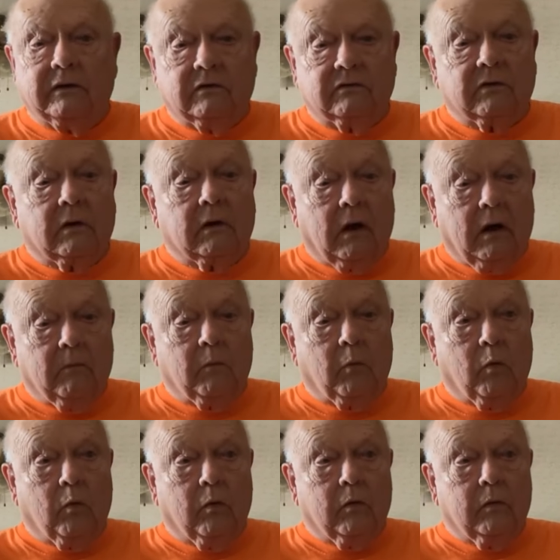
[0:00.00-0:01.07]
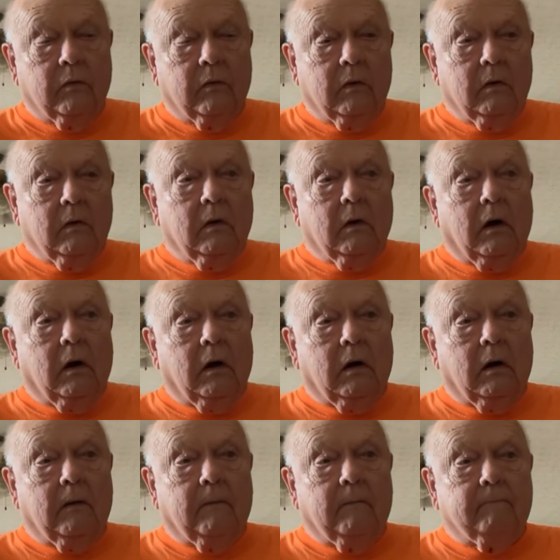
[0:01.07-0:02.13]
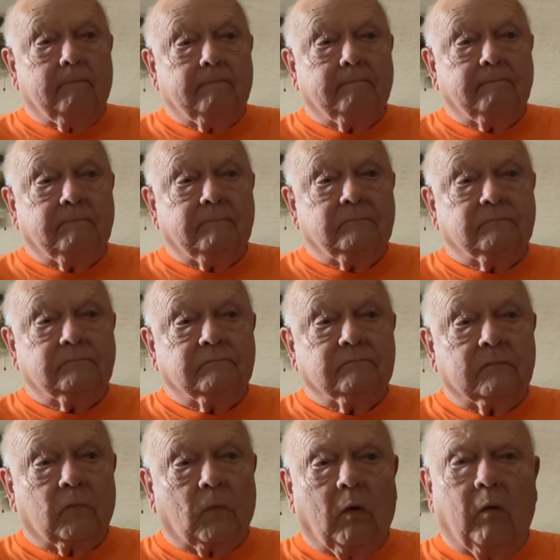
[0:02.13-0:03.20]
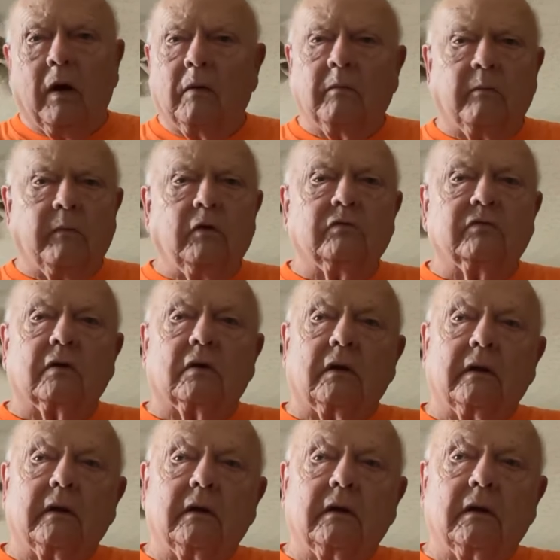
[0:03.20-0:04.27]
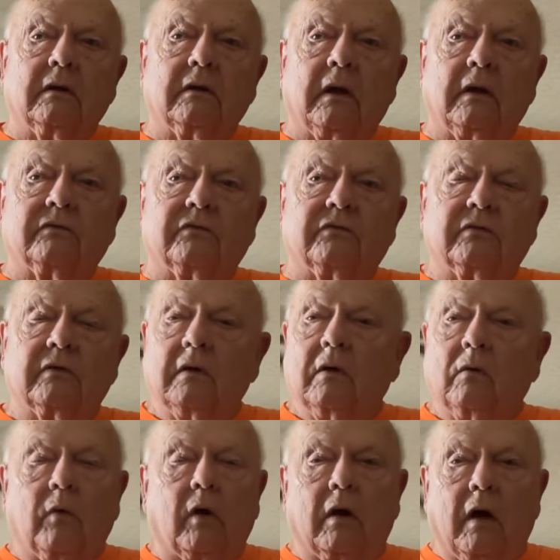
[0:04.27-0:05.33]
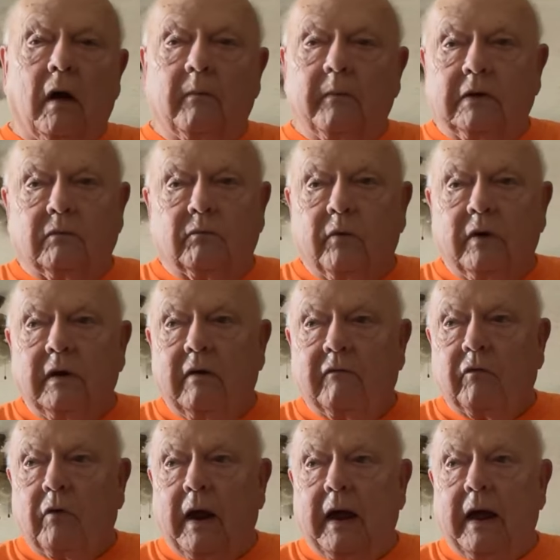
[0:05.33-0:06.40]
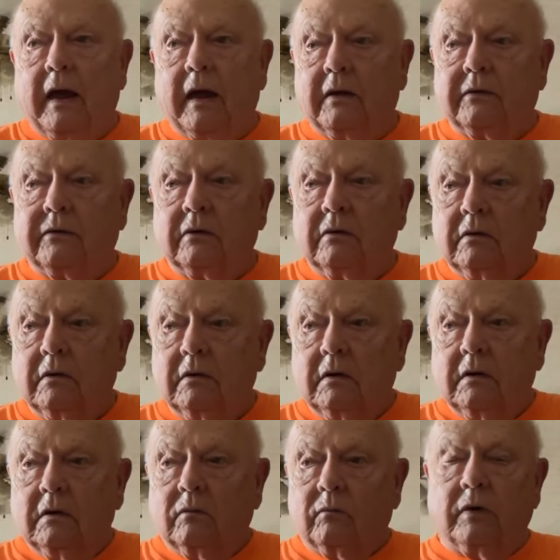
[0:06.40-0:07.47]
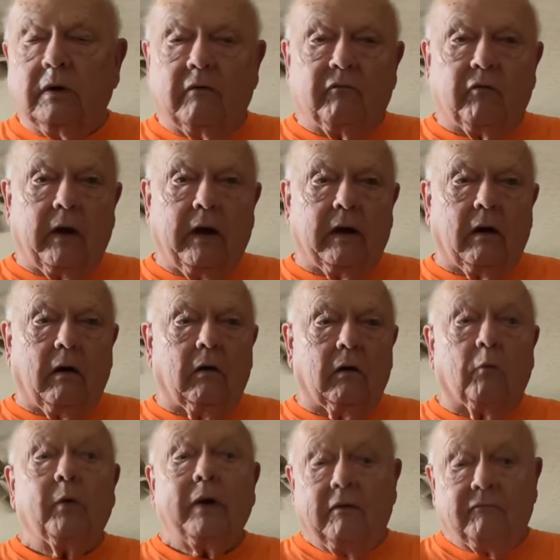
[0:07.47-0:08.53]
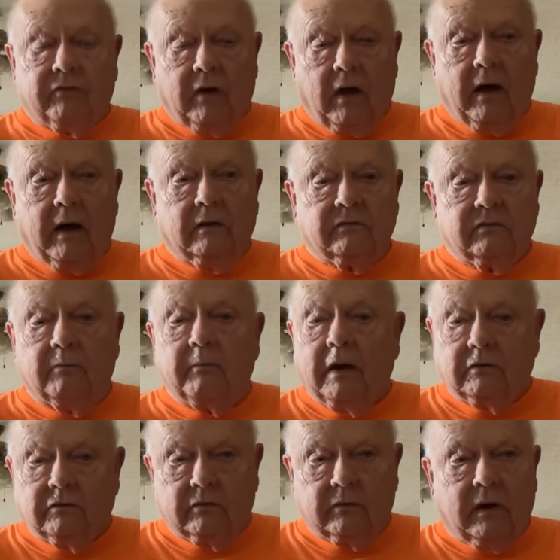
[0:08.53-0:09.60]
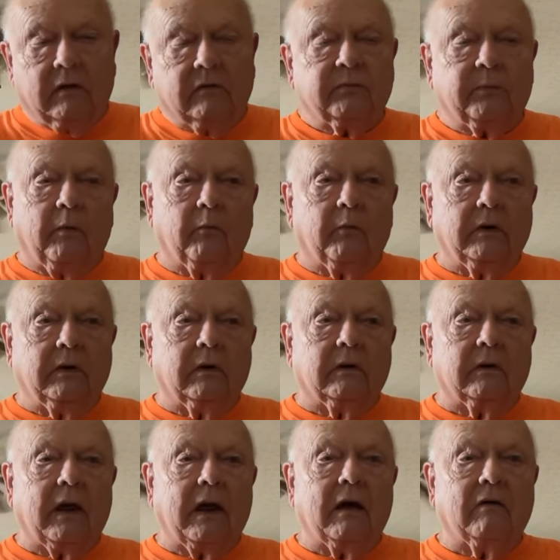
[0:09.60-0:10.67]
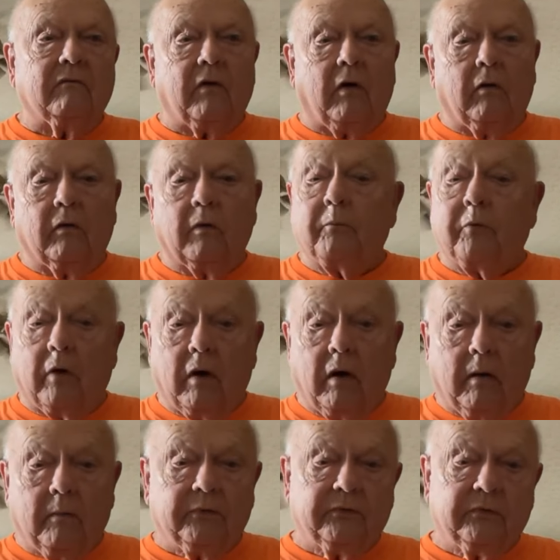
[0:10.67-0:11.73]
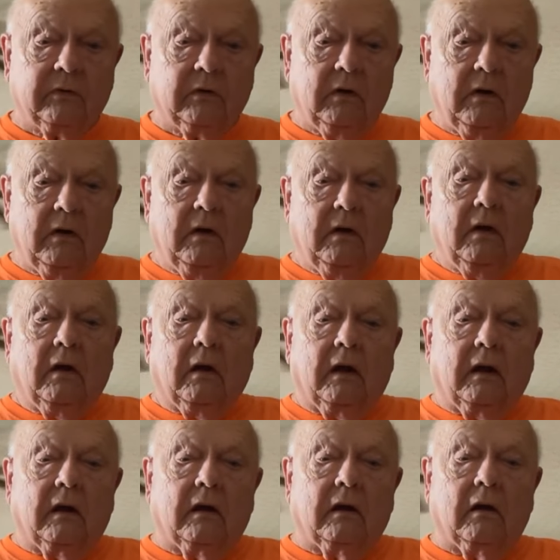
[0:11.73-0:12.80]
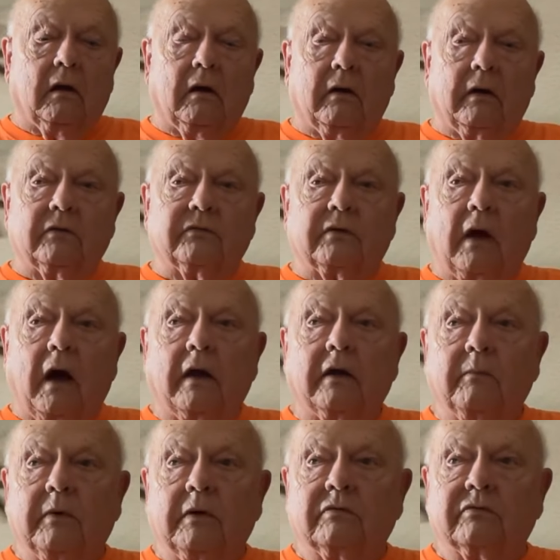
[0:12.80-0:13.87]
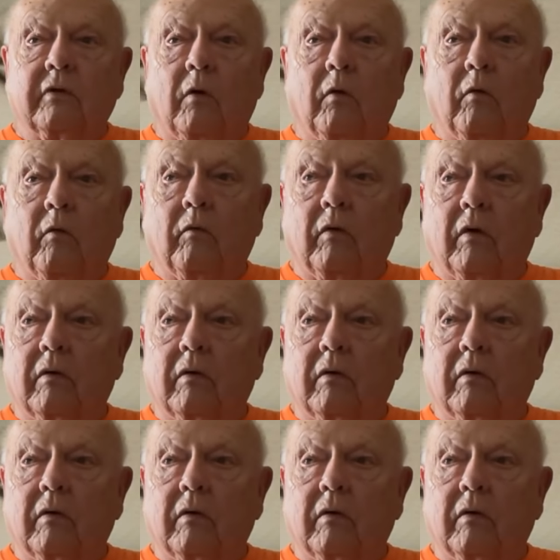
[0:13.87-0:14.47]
is a lot more. Um, well, and musically, it's well. I mean, we never had all. We had flags and majorettes, but we didn't have all the props, and it's gotten to be so